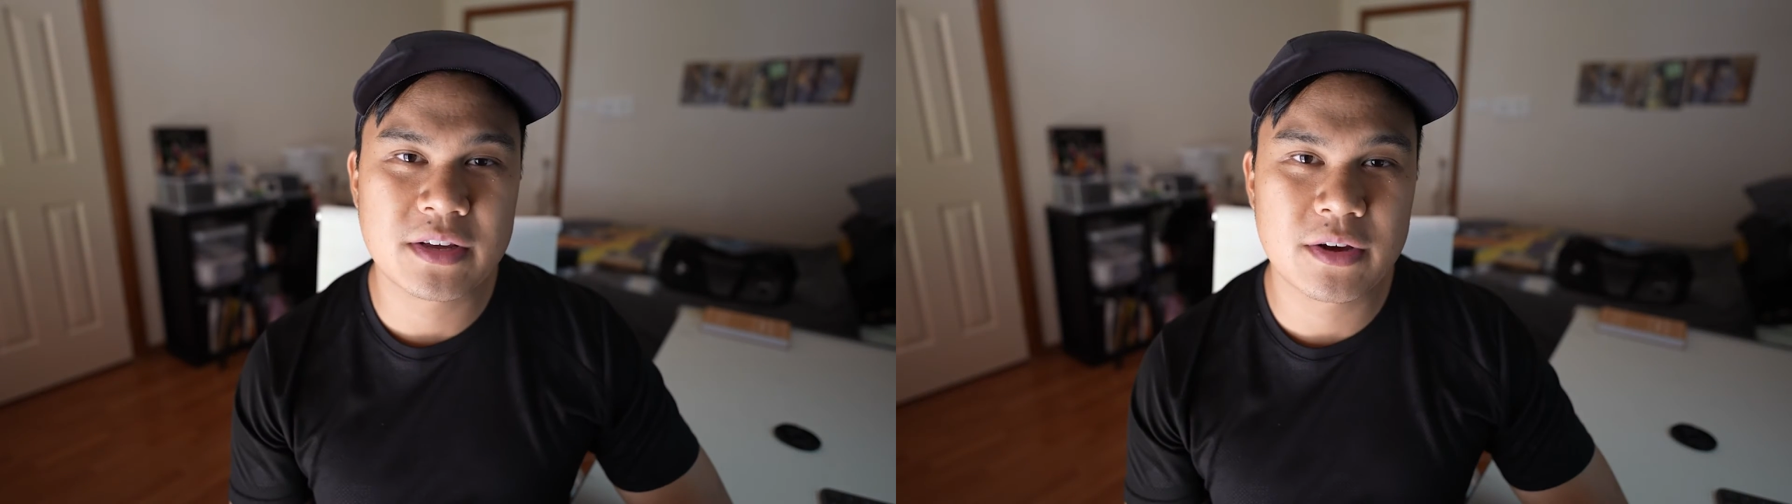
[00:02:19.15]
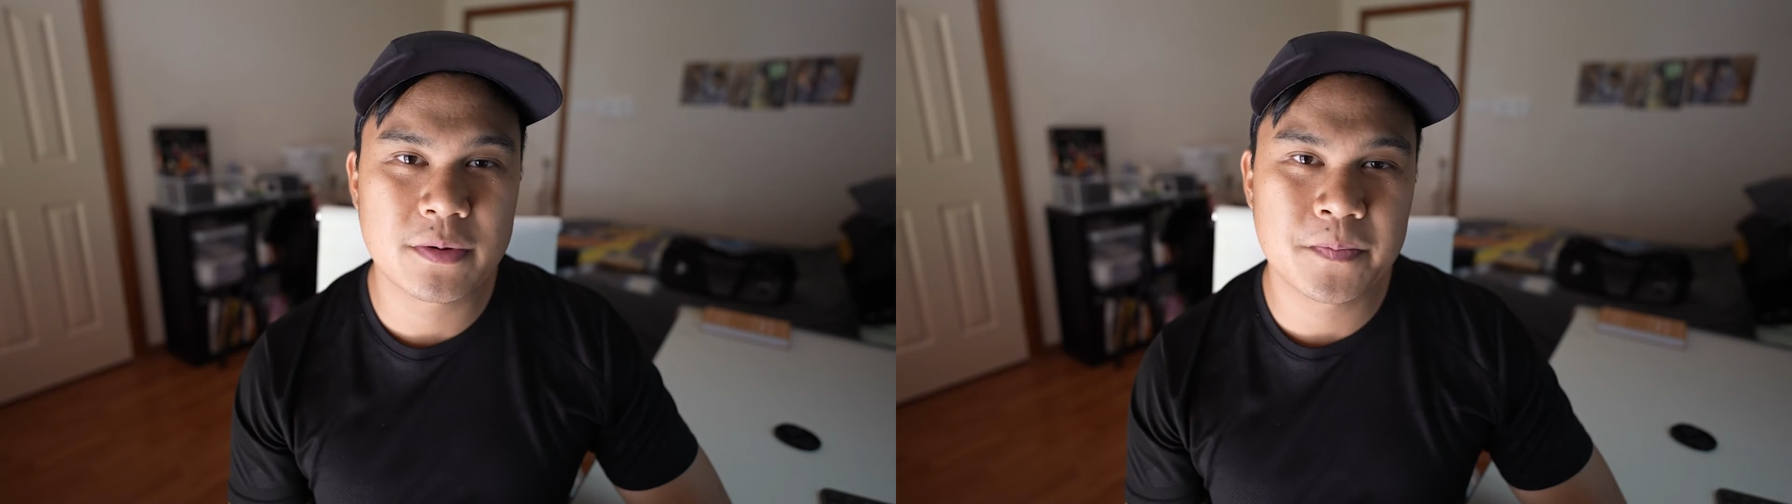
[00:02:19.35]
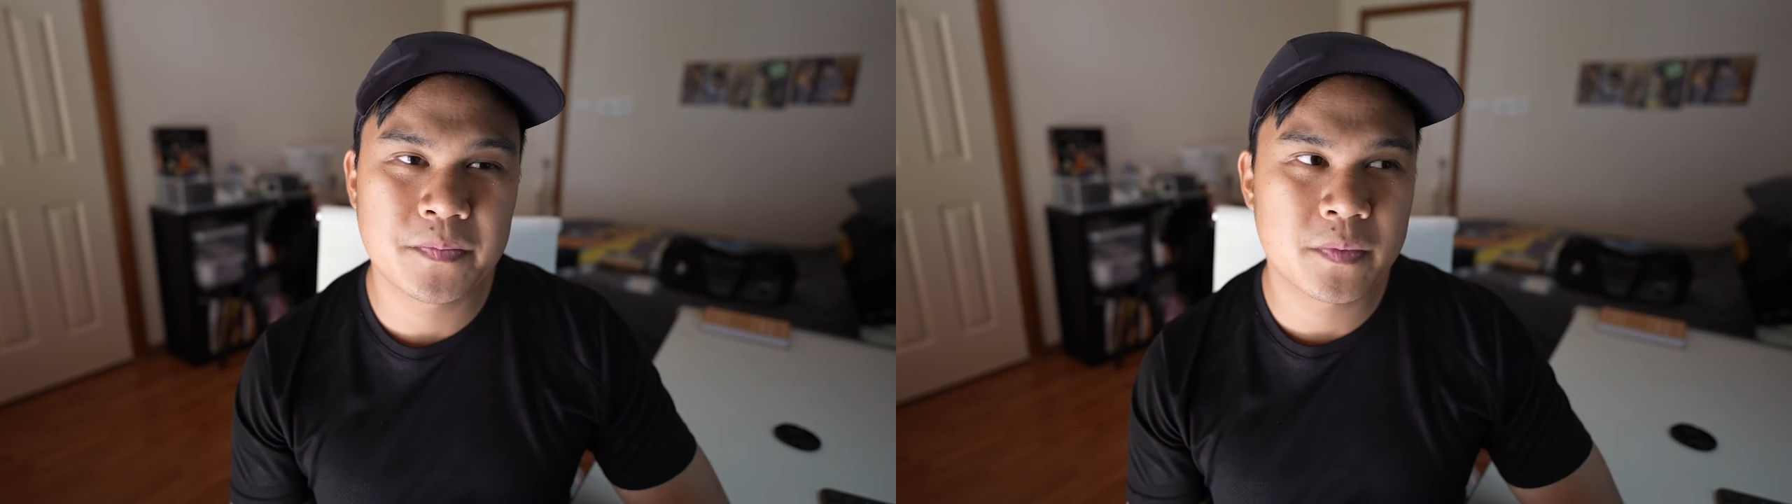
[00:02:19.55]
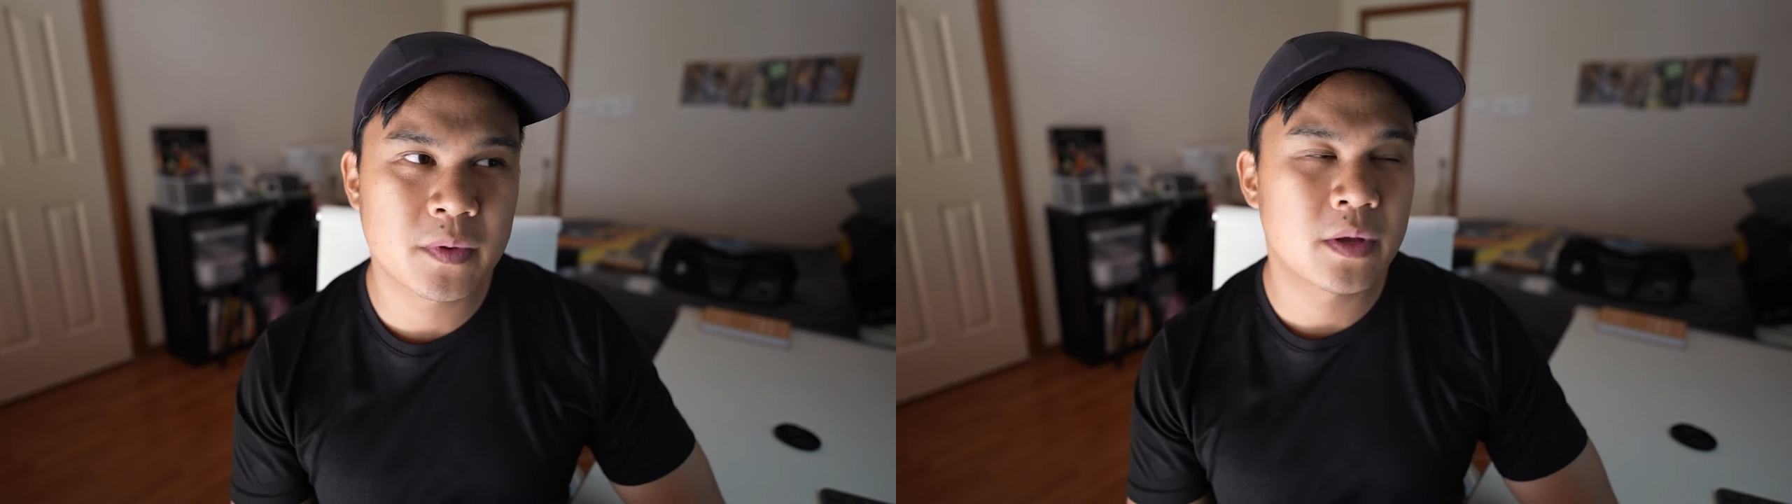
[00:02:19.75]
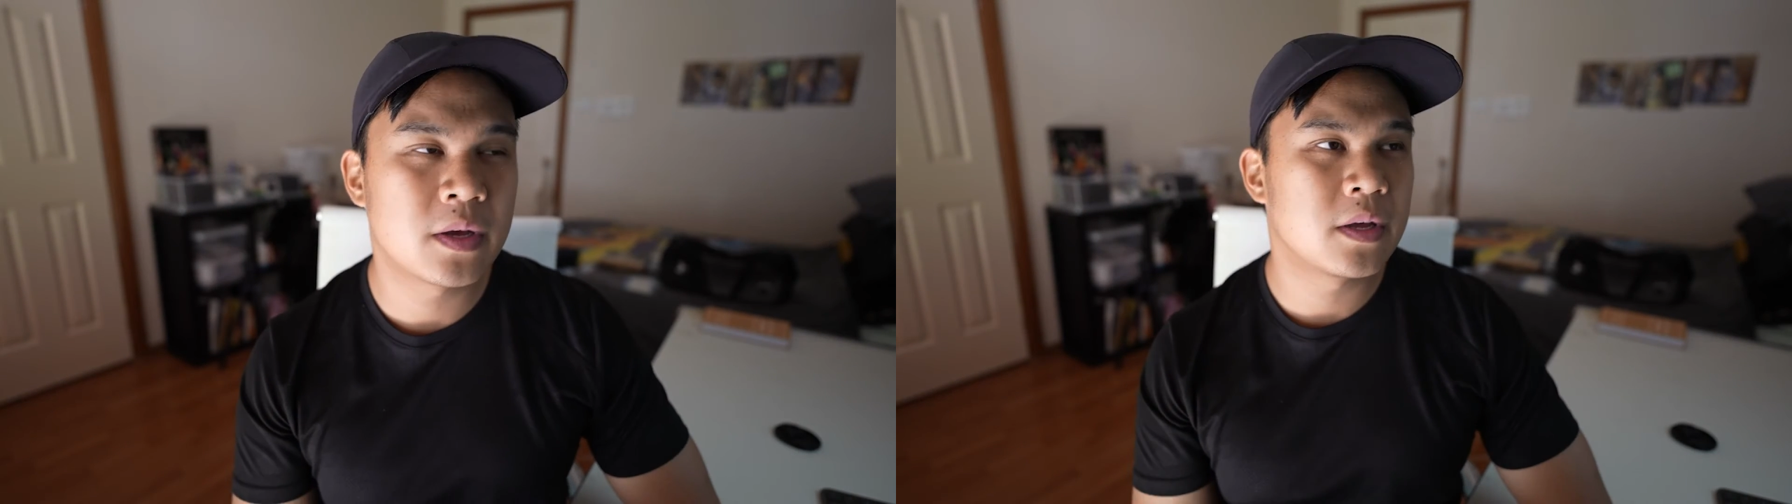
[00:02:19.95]

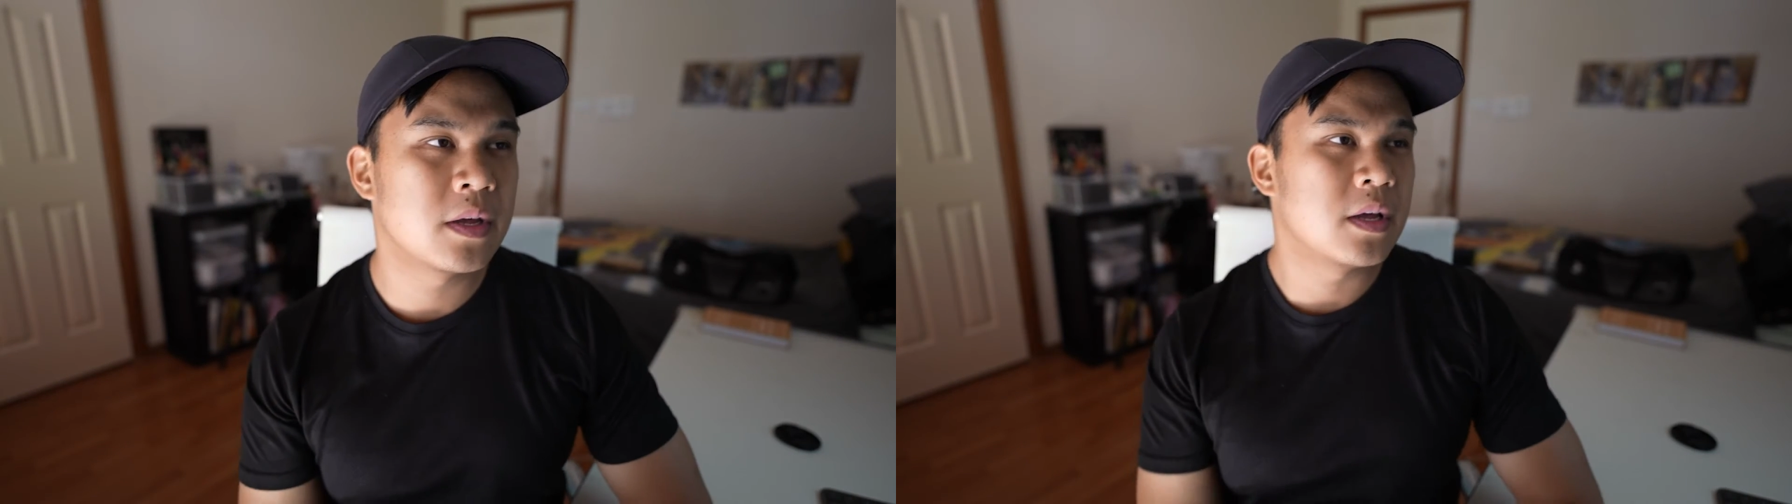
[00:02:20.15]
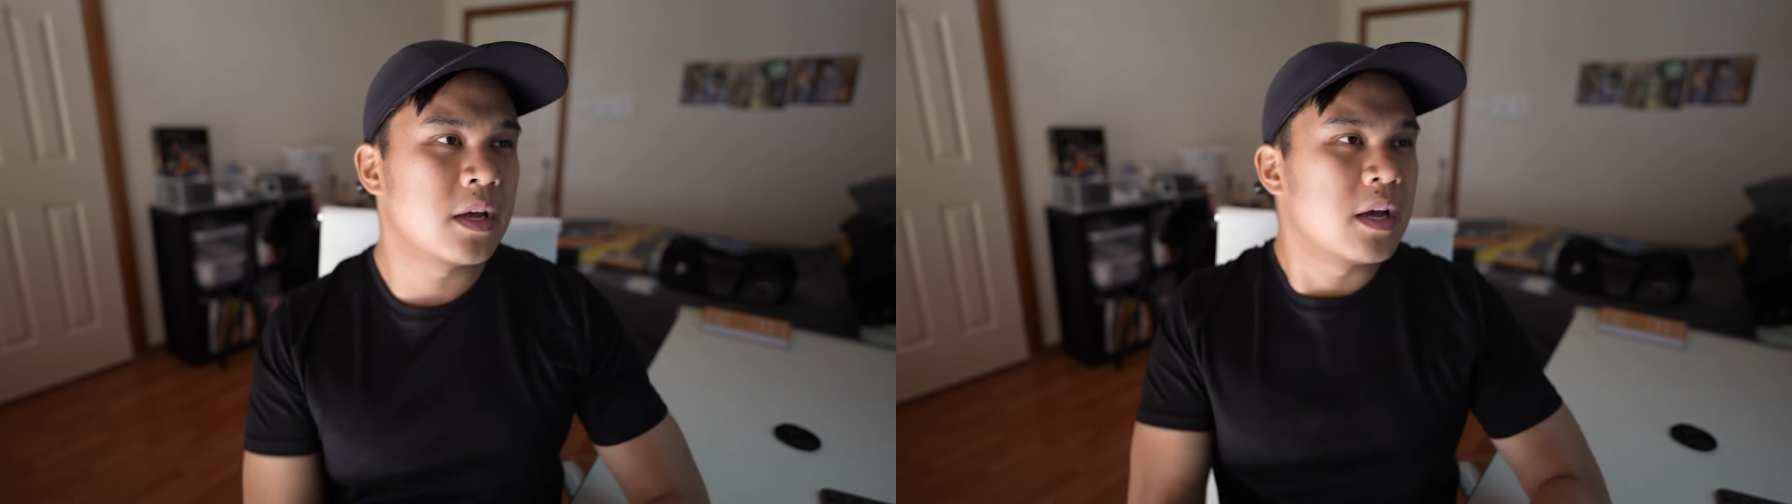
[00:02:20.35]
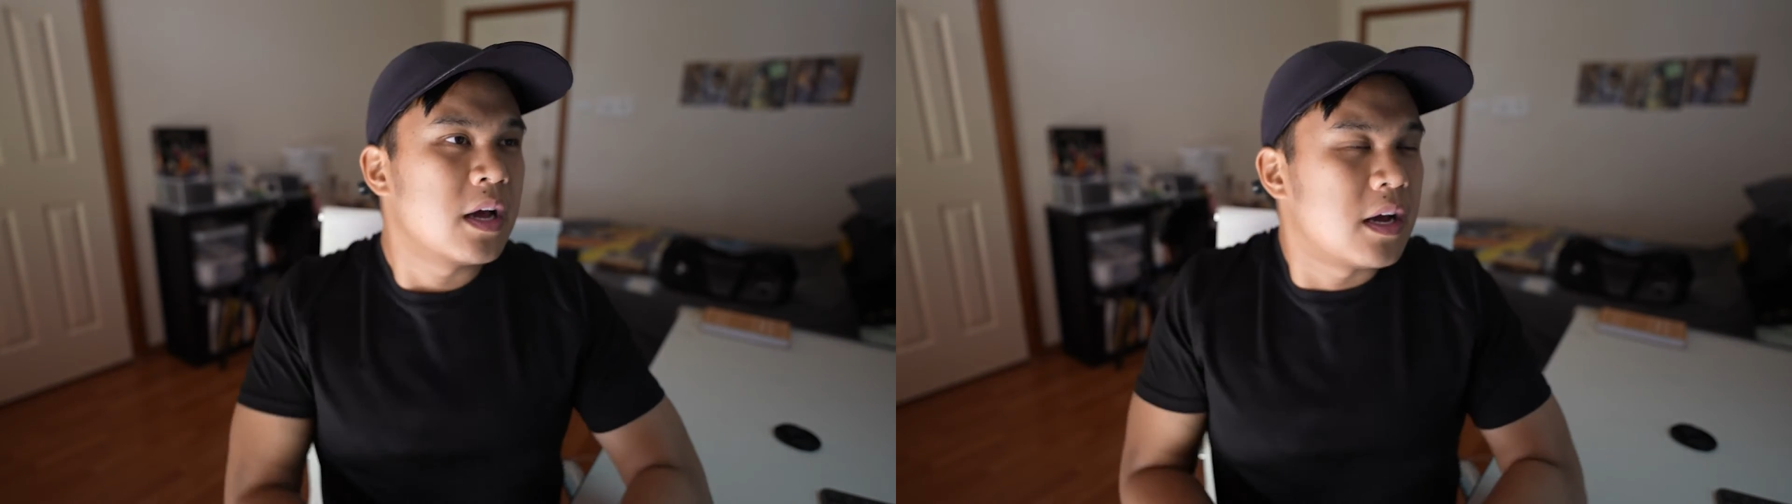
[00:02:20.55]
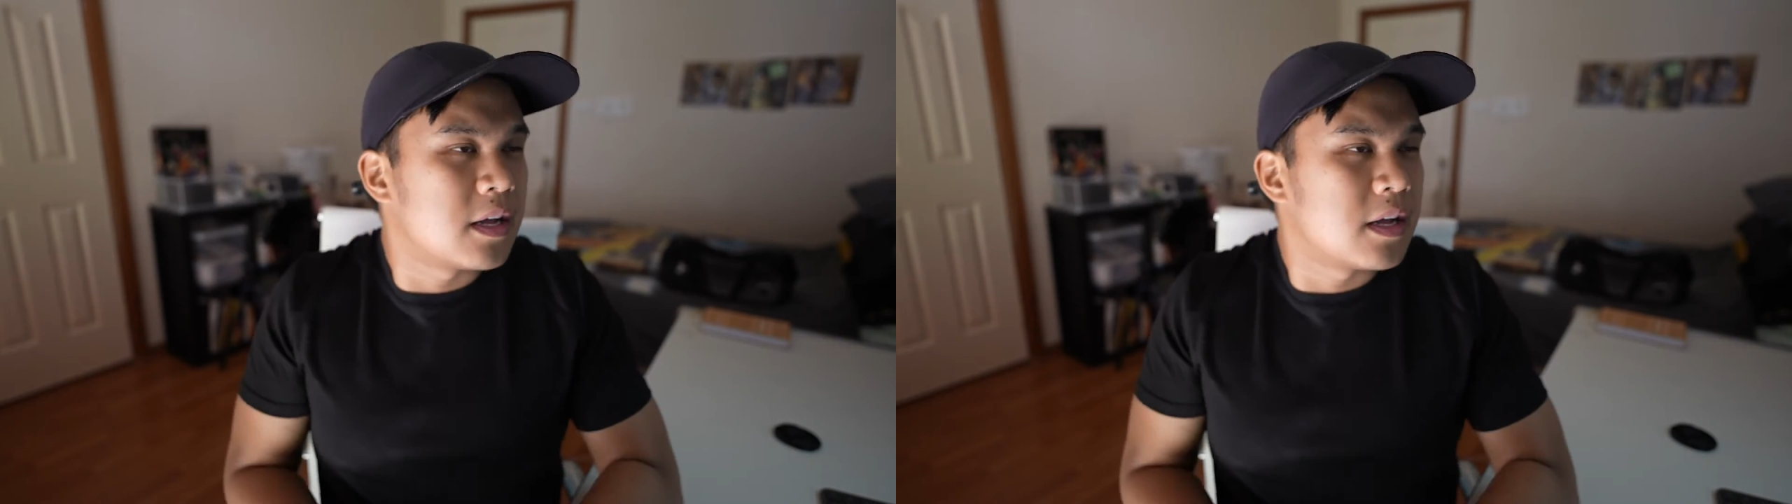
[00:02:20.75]
go.